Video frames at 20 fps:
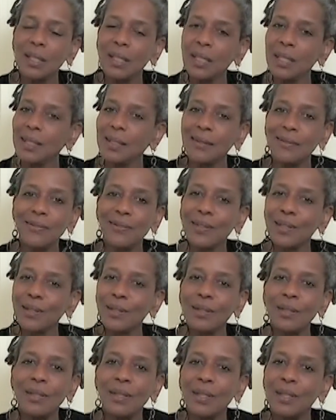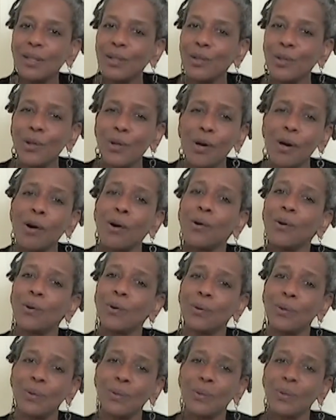even
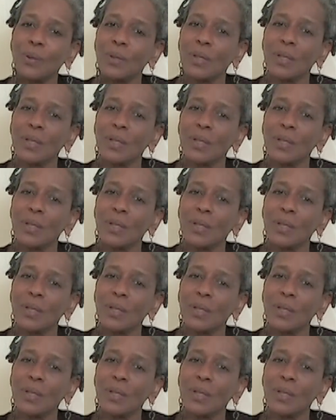know.